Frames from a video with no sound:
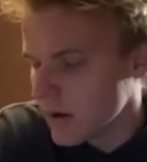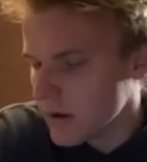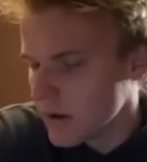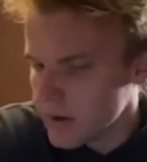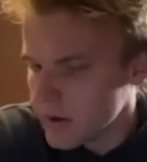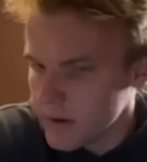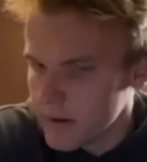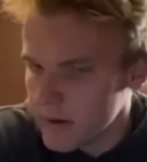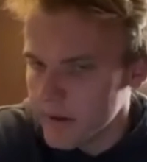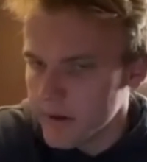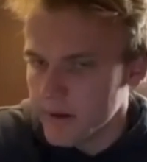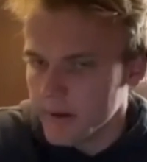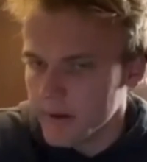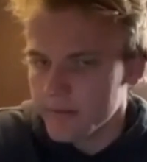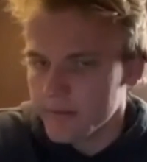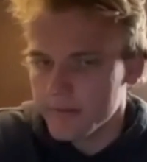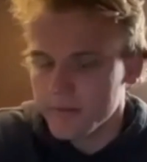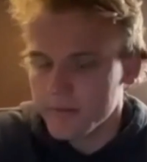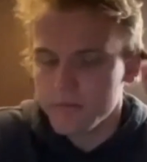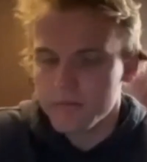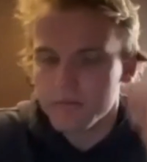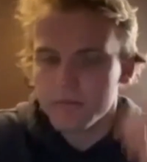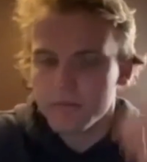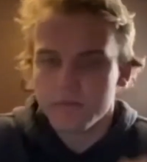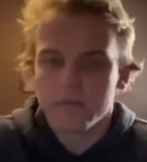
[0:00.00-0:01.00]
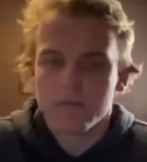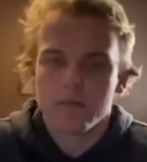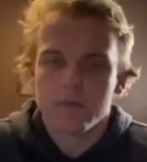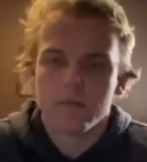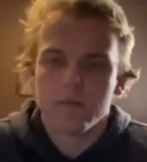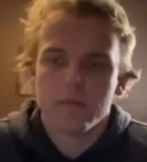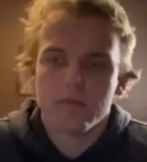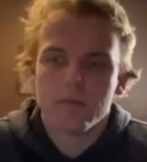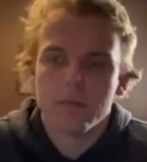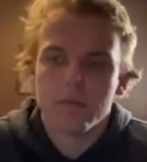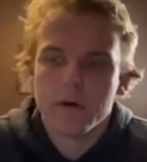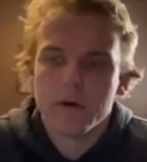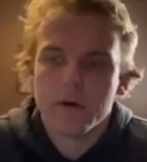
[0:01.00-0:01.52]
Yeah.
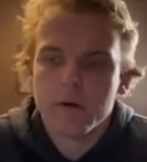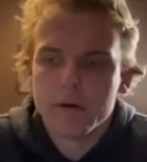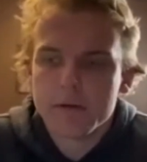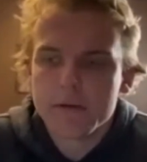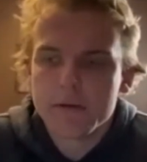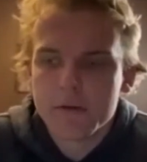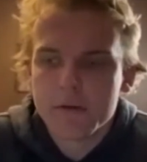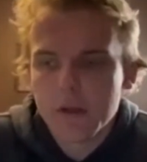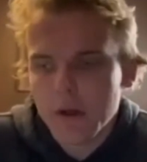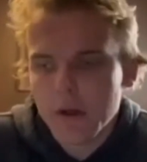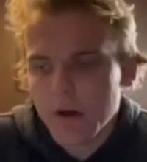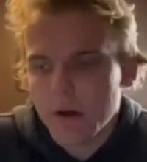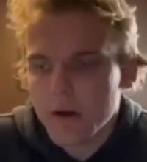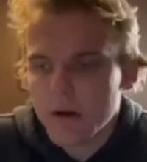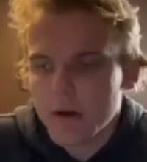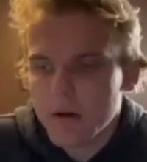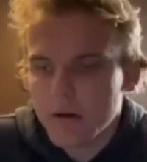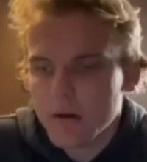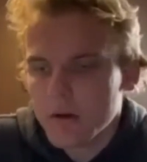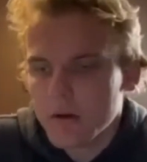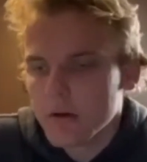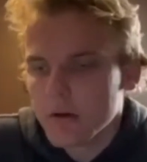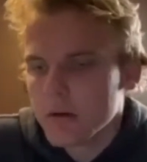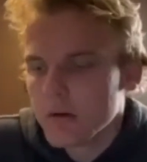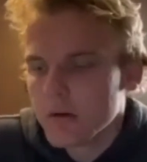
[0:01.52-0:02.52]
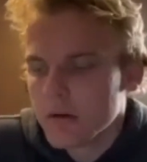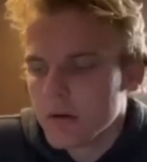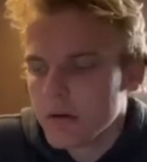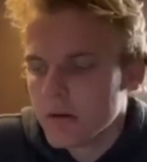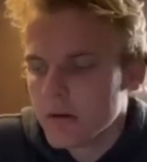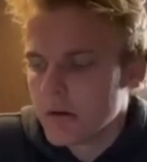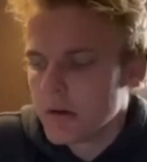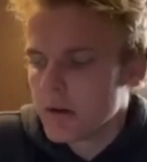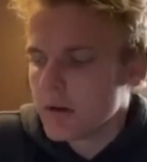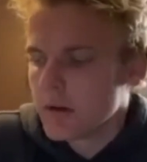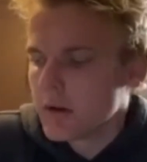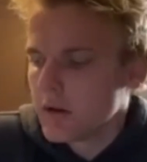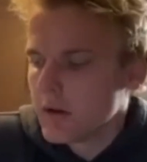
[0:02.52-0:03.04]
No, it's a
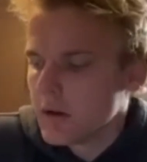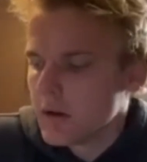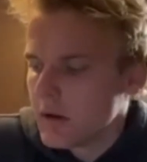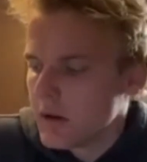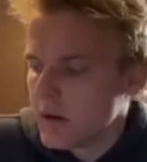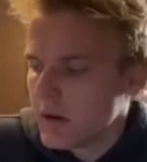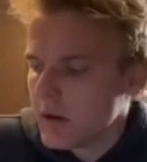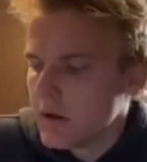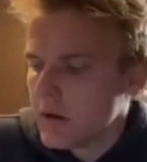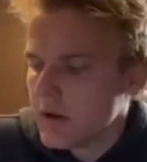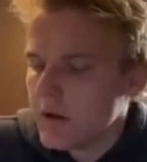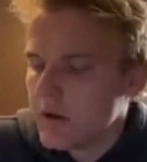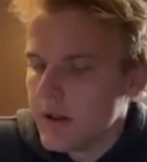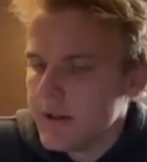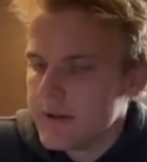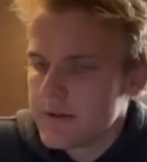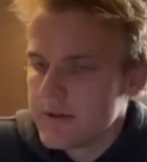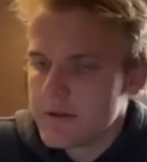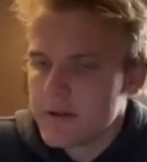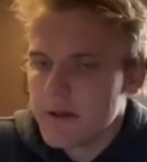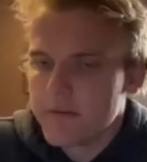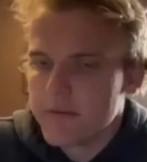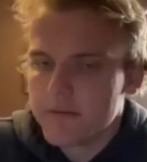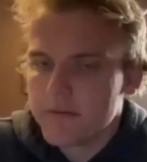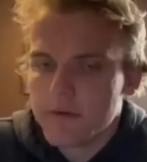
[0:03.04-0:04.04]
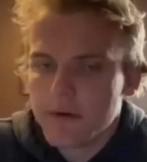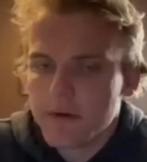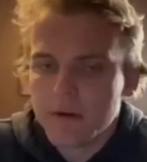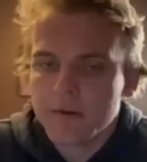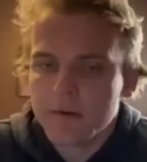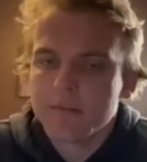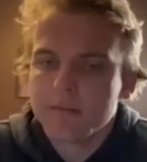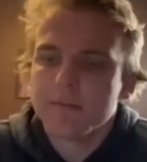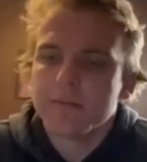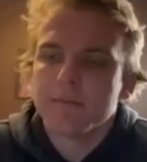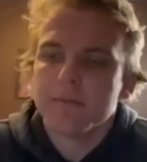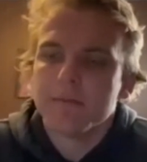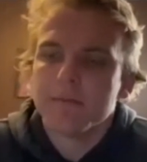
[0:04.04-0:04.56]
tough thing.
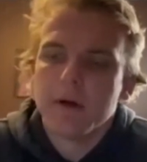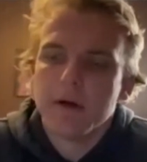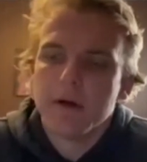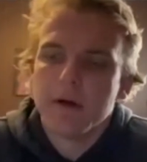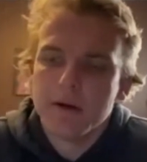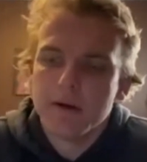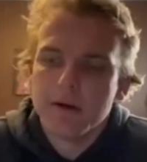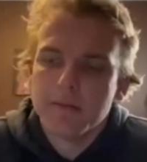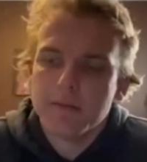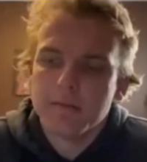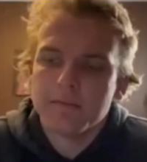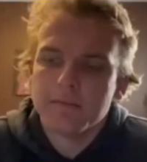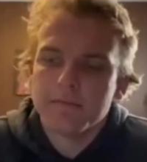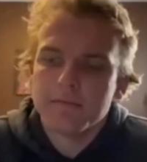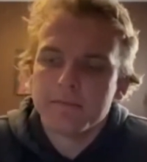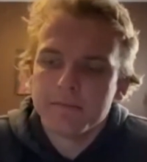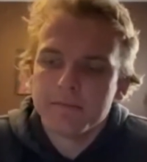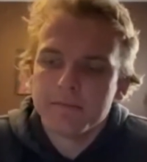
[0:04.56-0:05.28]
You